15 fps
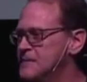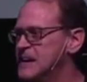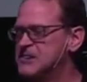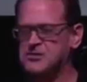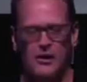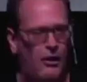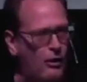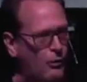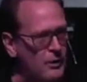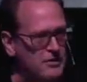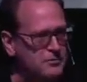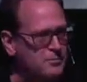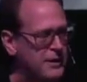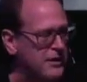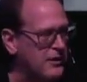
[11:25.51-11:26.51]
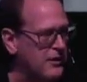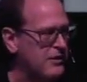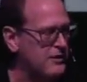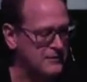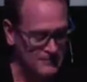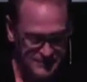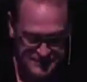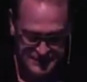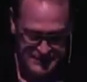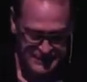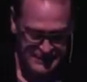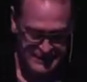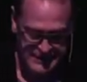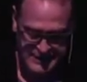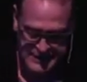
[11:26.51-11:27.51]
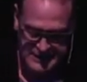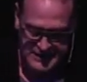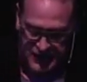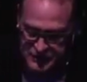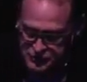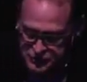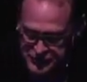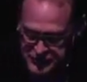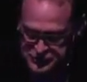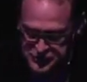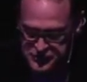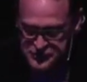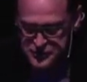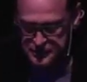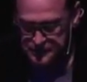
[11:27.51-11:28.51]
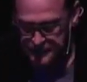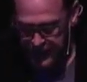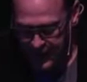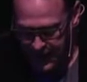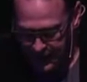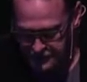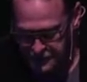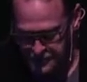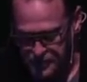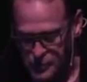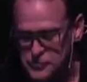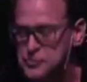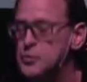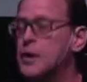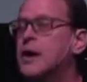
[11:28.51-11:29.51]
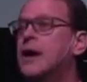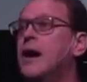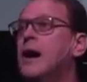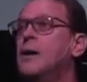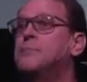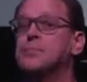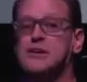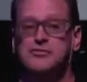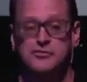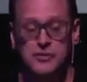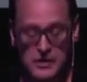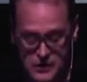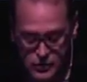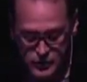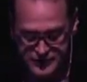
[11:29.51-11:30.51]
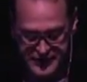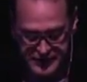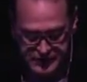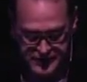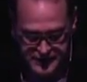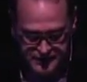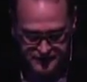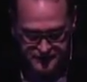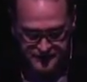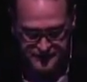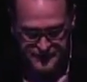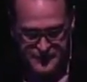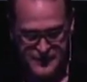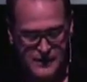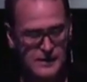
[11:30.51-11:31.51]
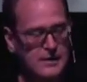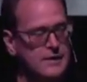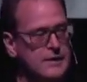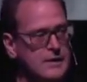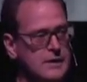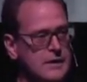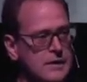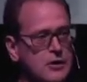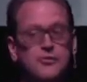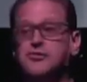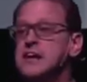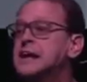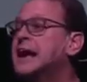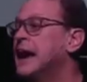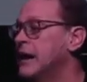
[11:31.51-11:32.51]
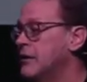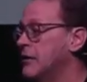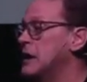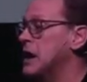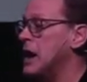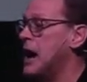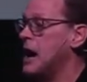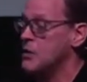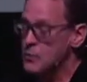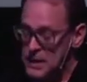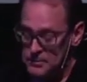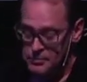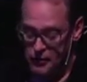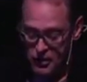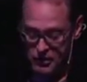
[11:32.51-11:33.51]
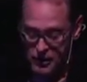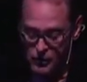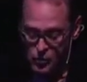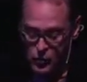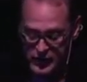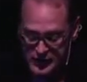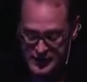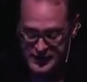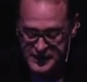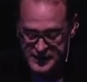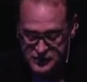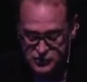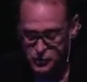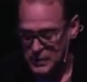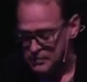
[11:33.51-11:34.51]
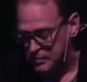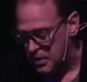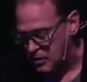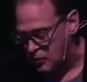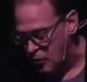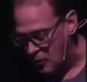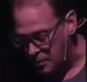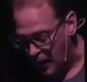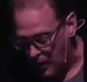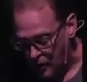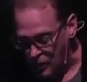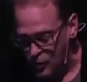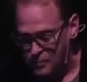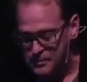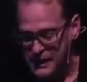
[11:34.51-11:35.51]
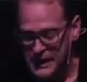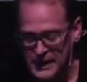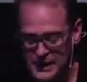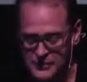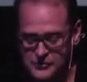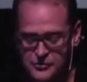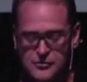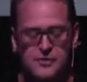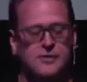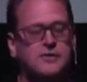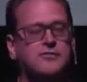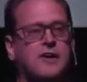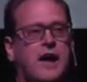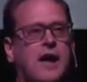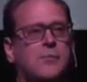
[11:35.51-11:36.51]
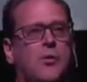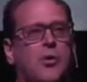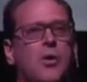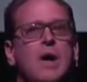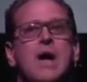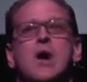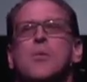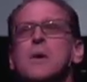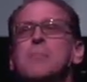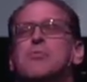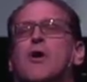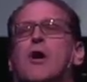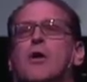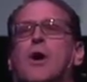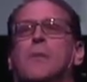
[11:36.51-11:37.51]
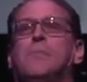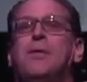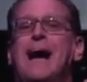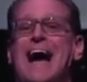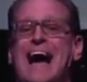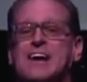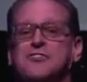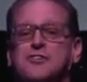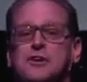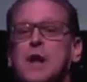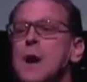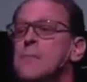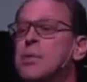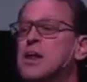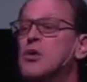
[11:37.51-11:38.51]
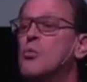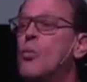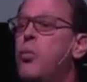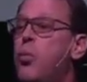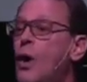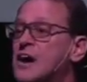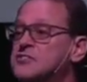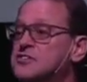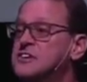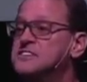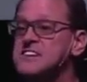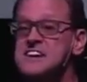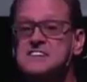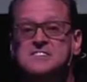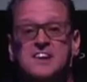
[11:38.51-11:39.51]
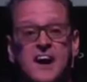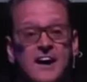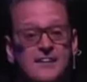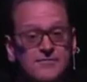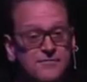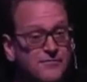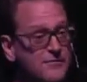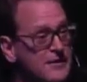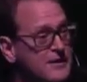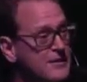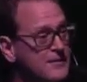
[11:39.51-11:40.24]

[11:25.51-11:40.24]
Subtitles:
It's always bigger. God's vision is impossible to accomplish without Him. You see, Karen and I, we brought our willingness, we brought our obedience to the table, we brought our passion, but it wasn't enough.